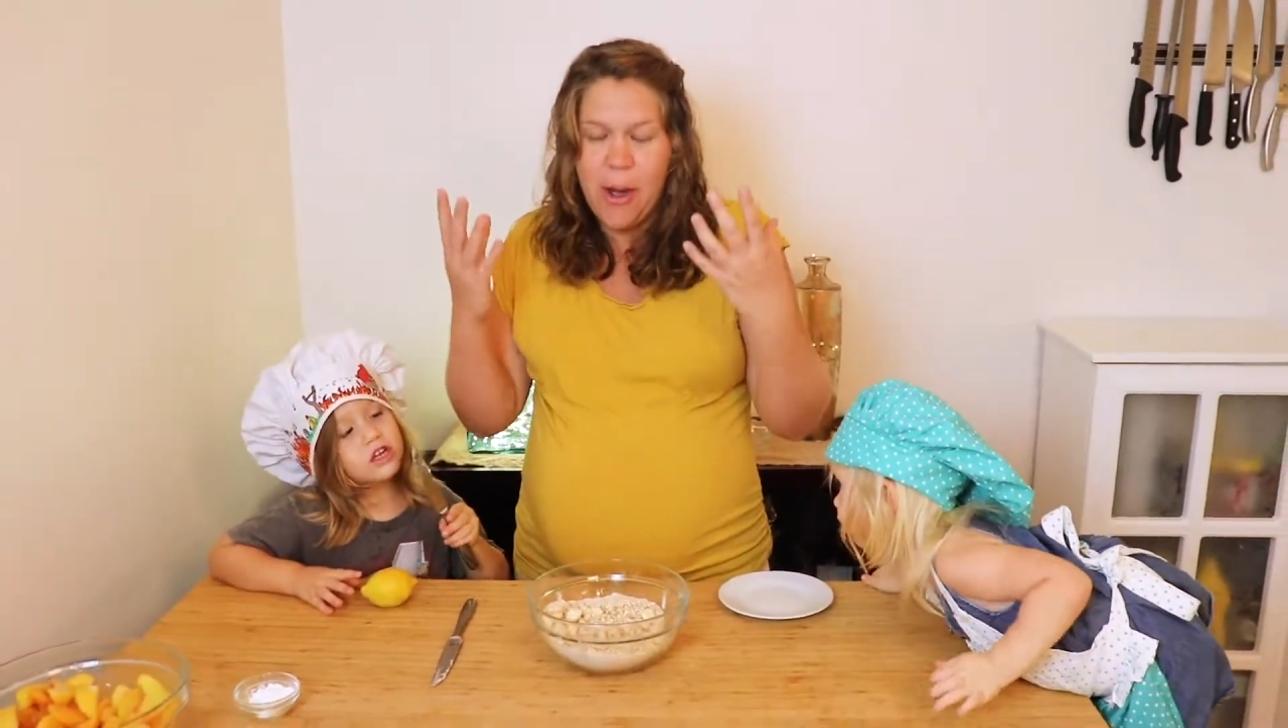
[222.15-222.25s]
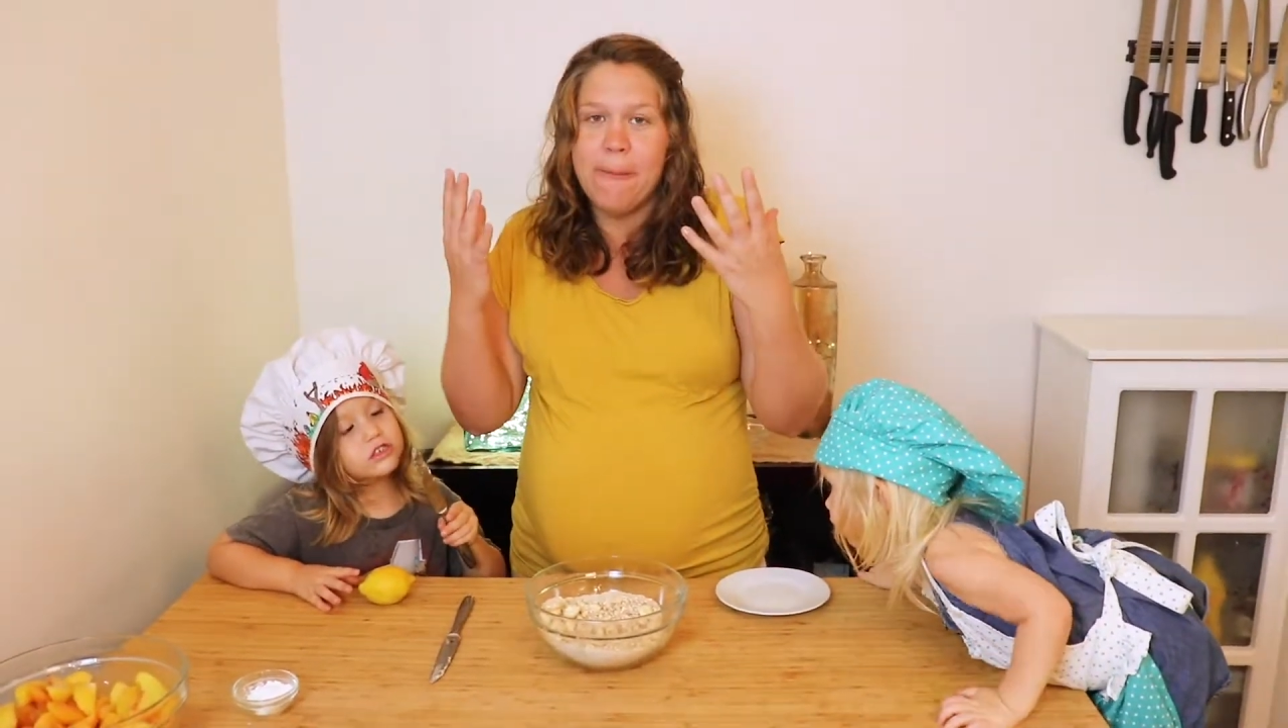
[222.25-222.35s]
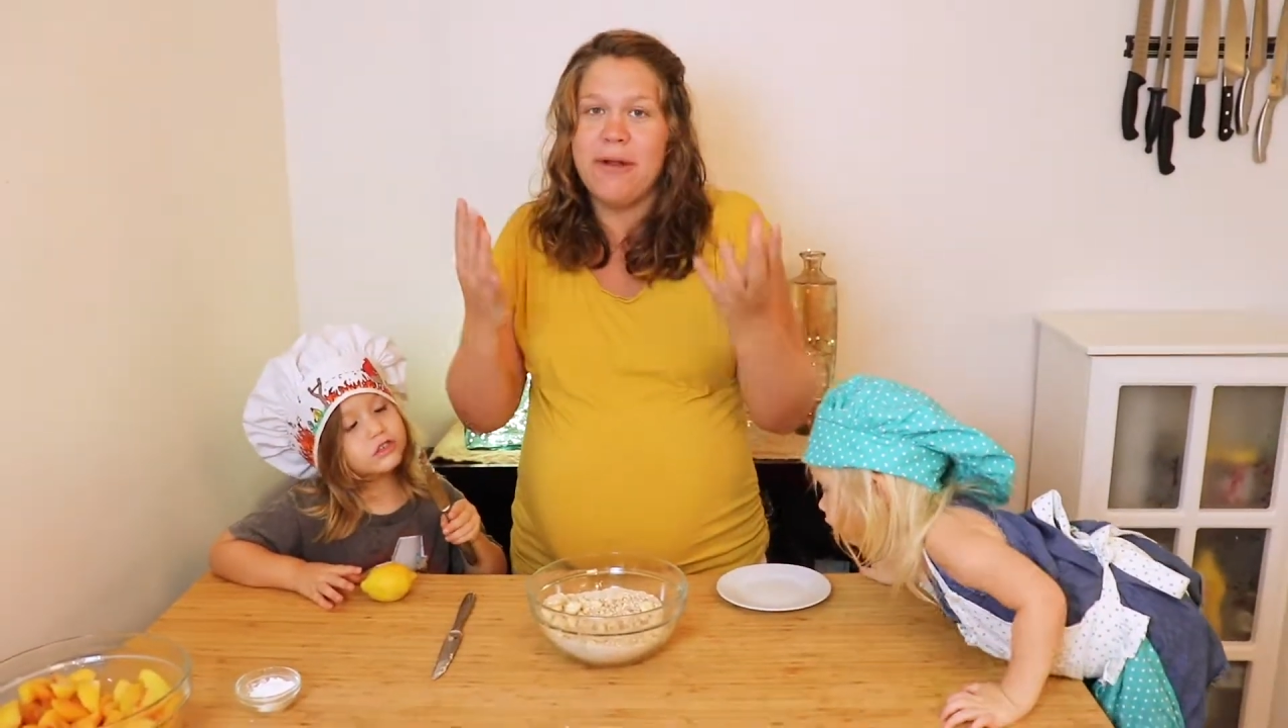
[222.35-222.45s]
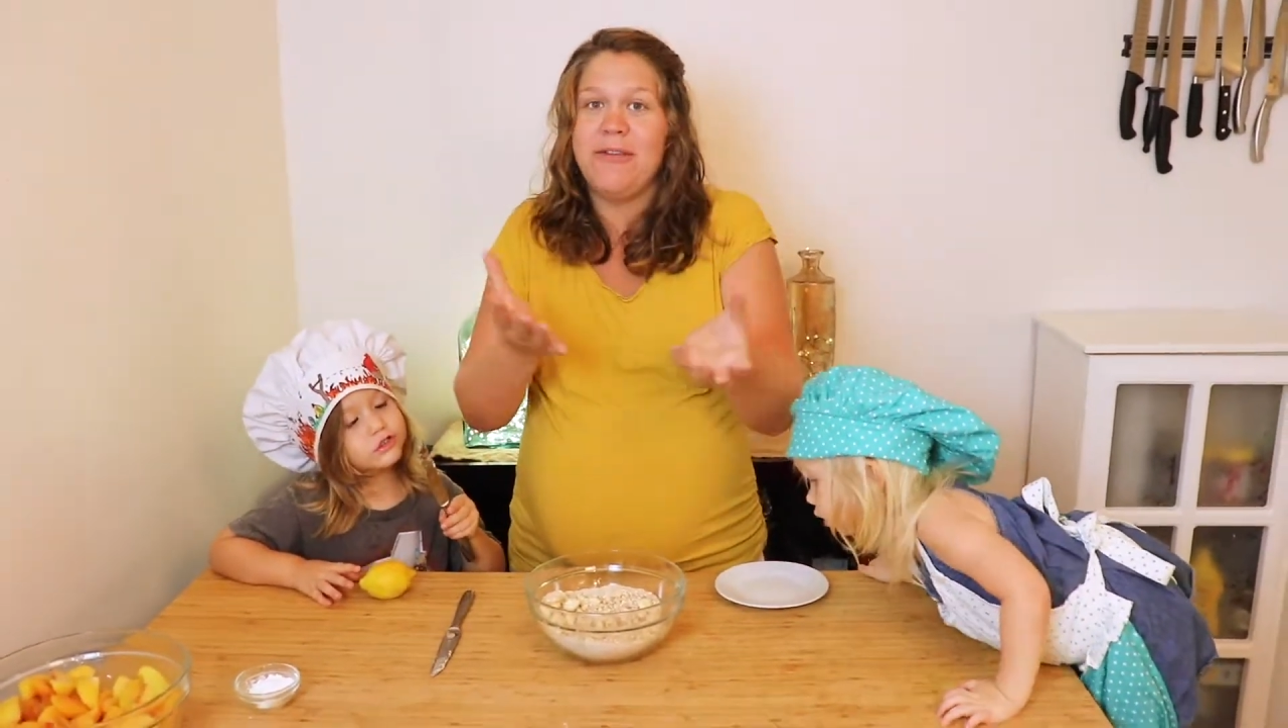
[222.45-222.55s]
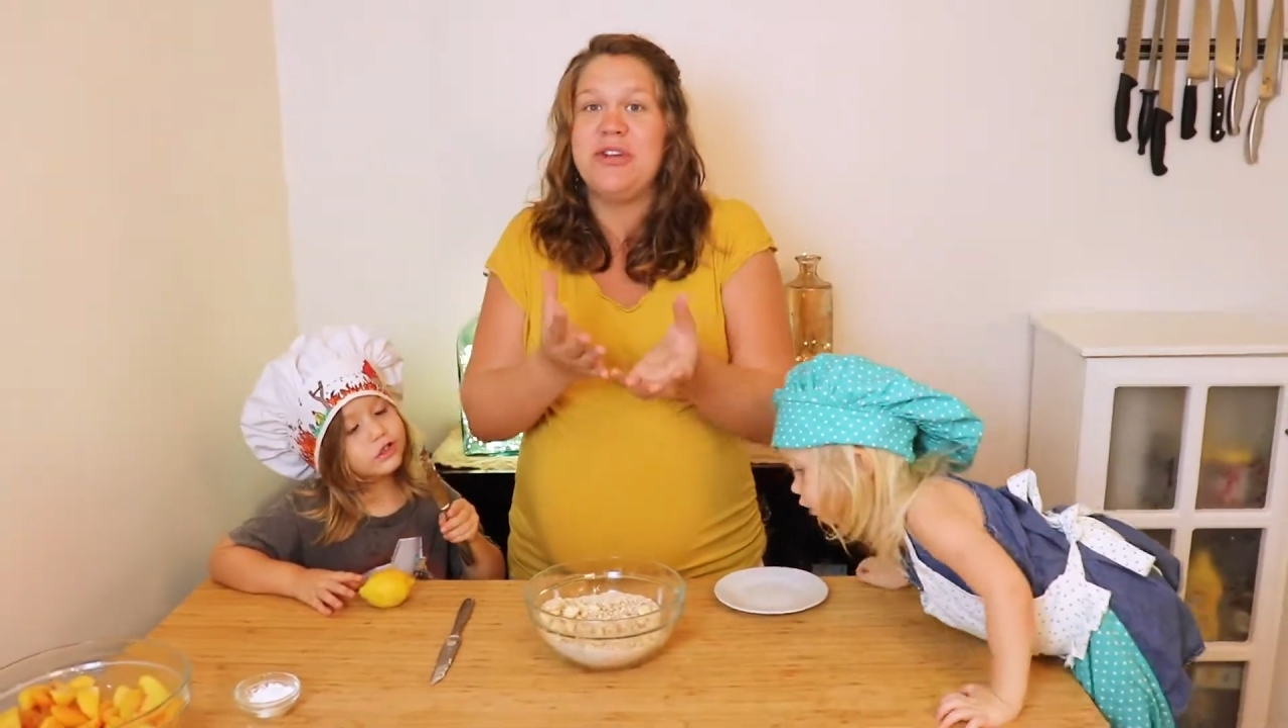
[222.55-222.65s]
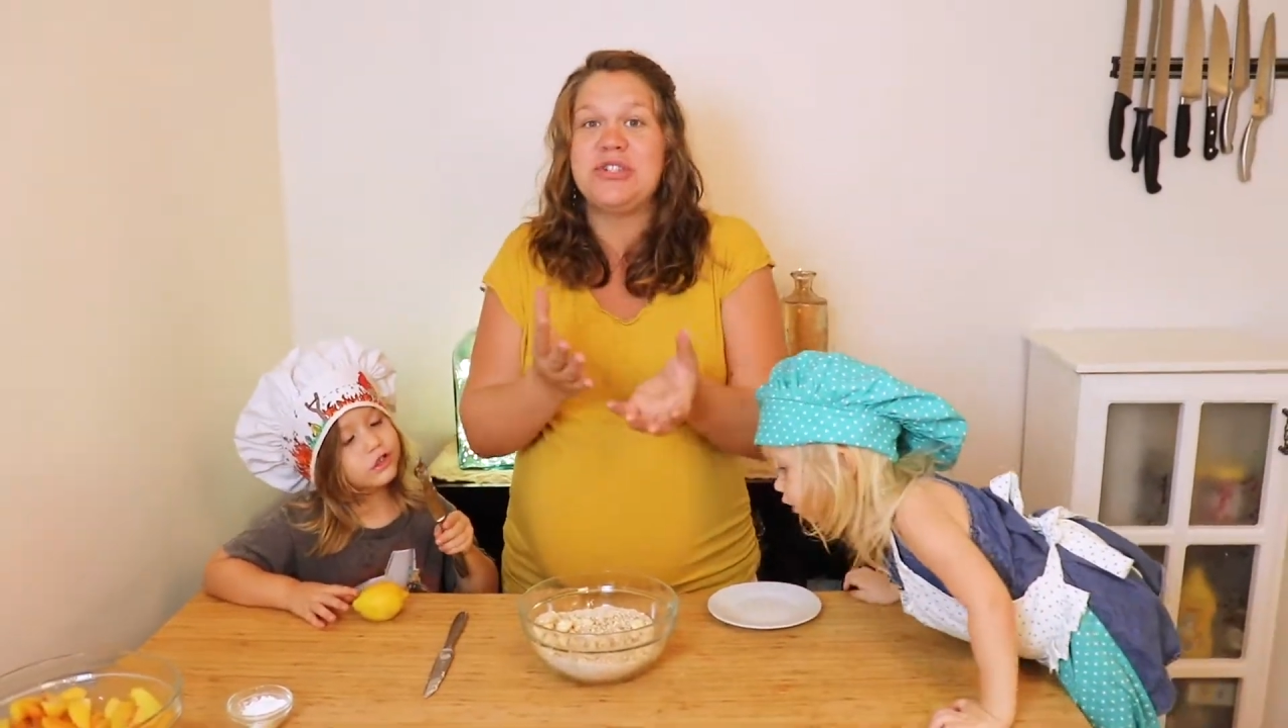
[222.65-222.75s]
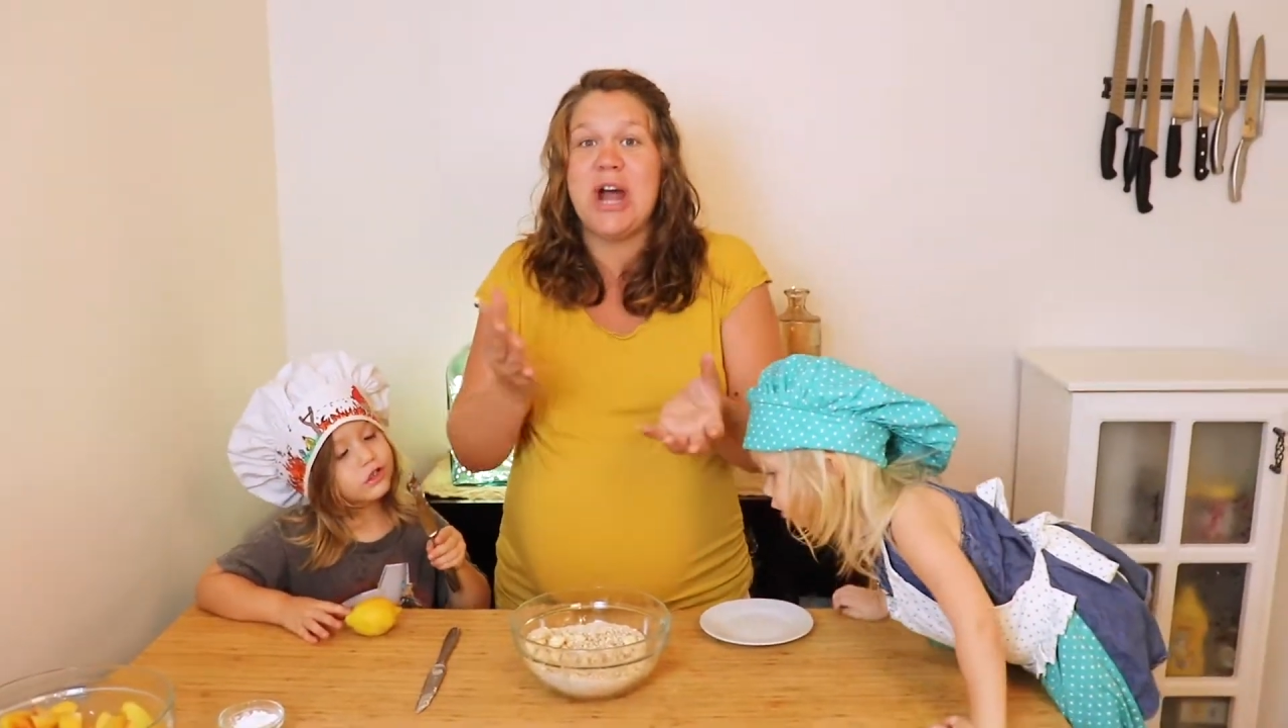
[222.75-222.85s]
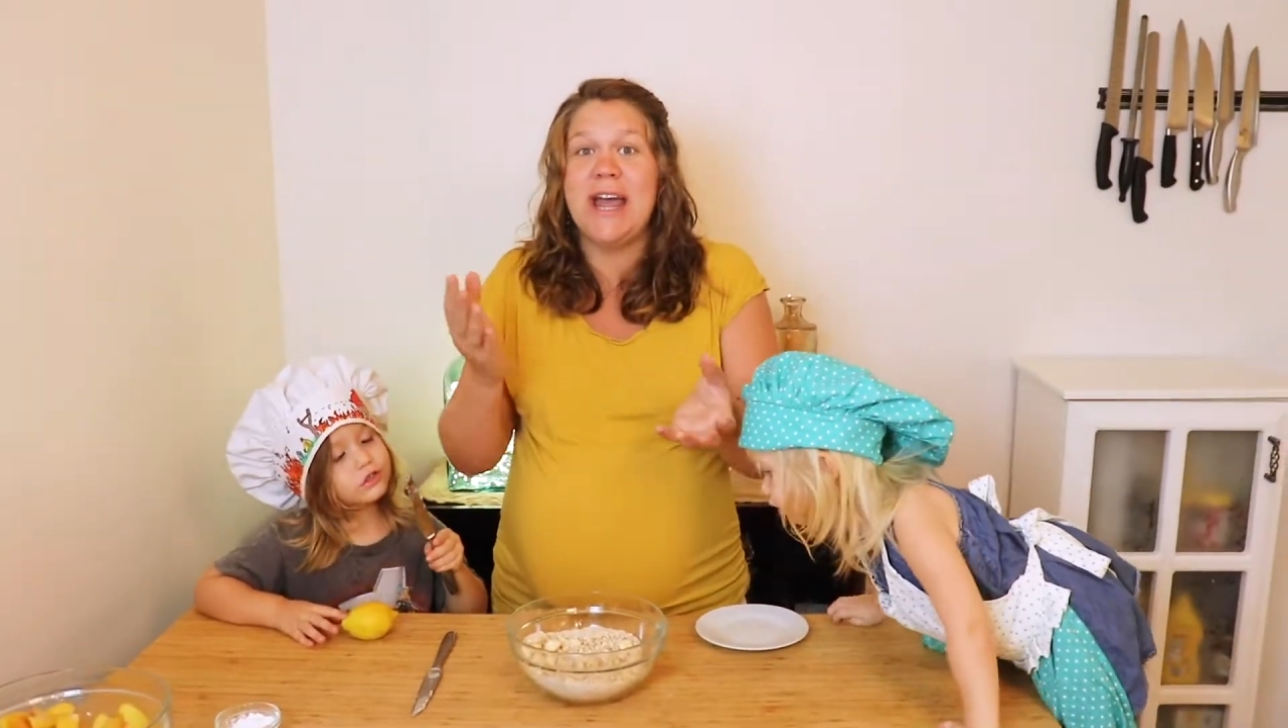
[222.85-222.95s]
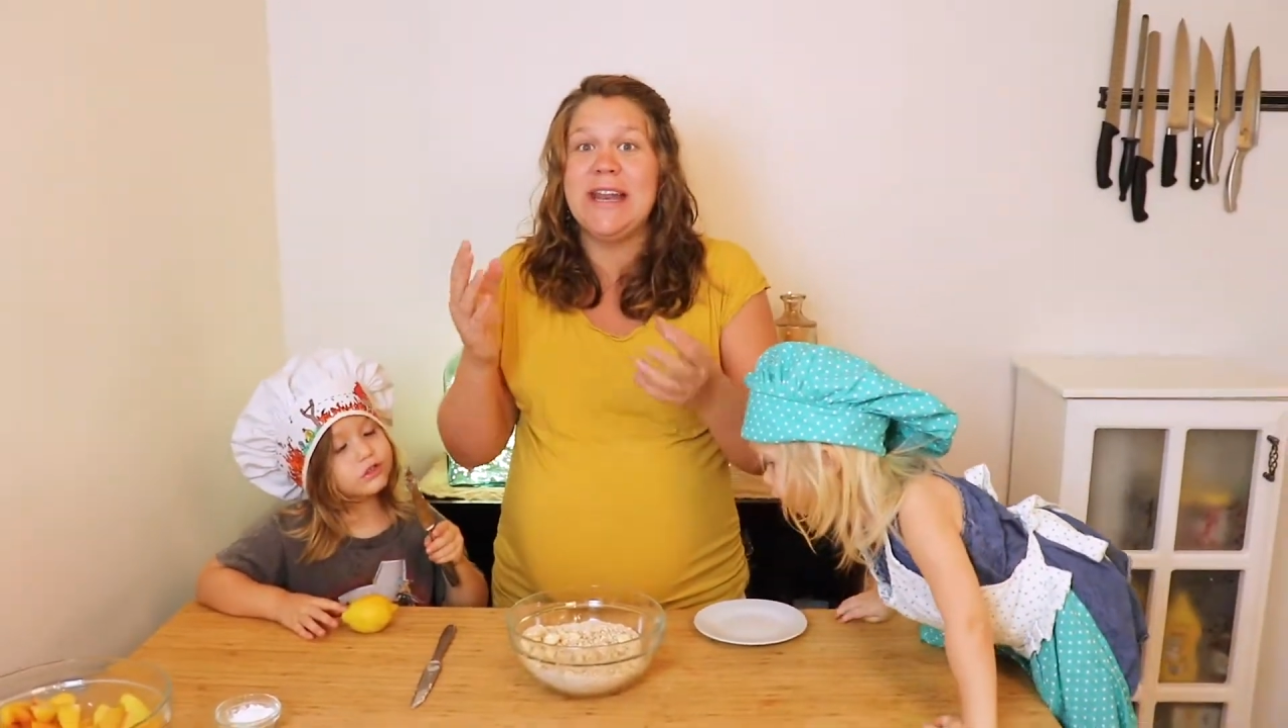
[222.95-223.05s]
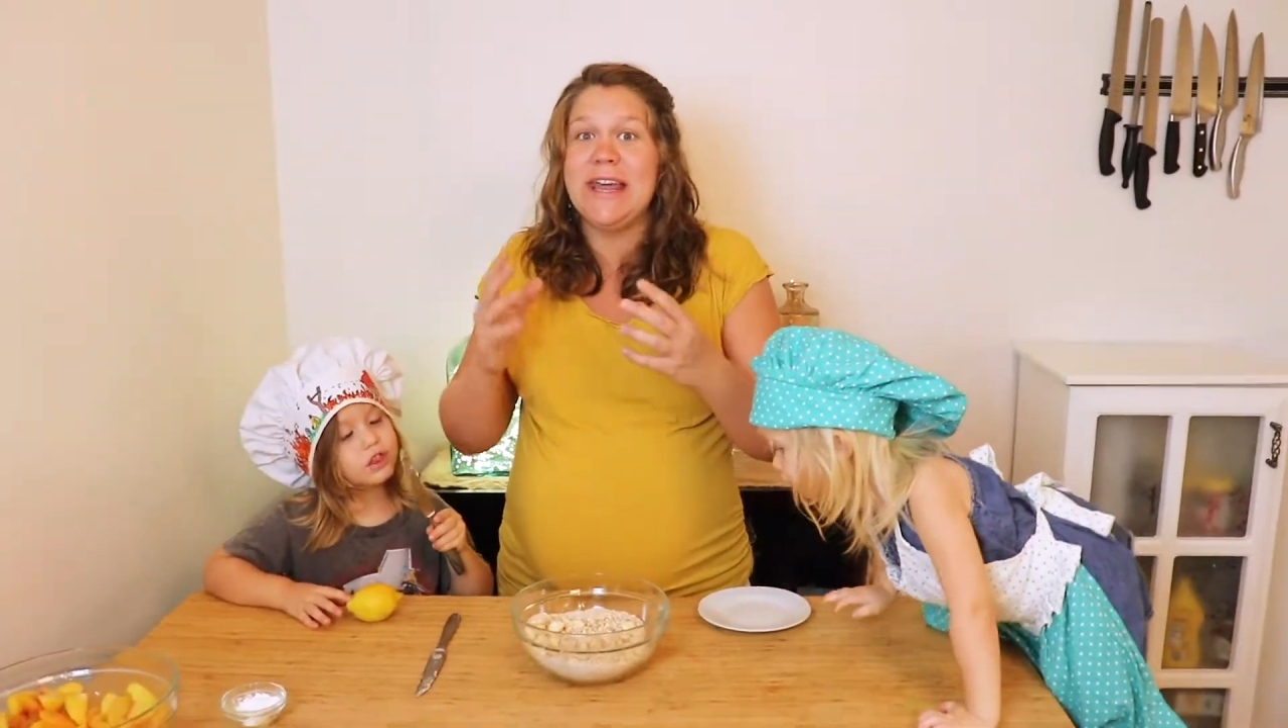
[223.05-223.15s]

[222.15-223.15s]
but if you're trying